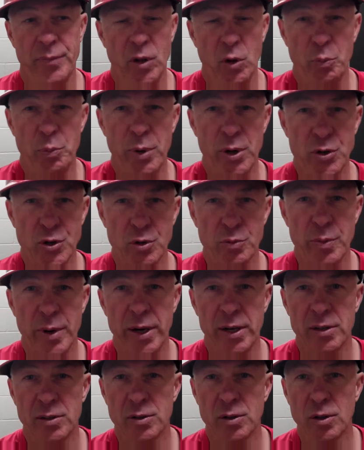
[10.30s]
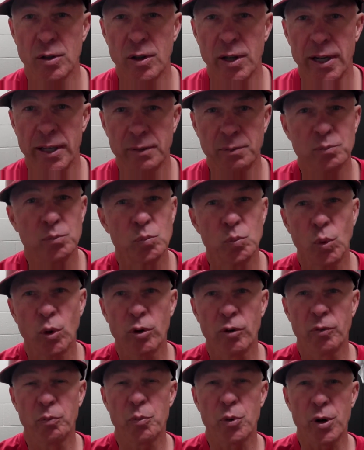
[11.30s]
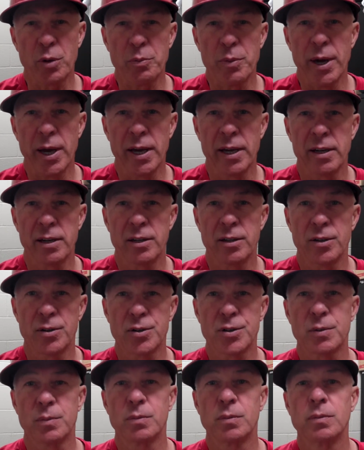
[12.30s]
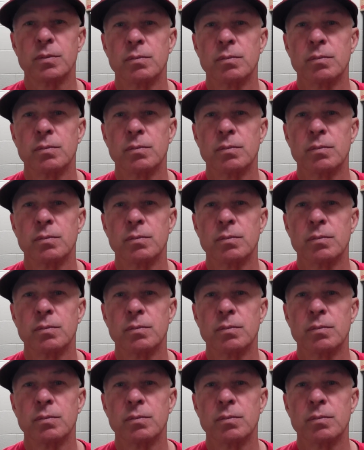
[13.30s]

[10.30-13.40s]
Their pitcher made us look like we were pretty bad hitters.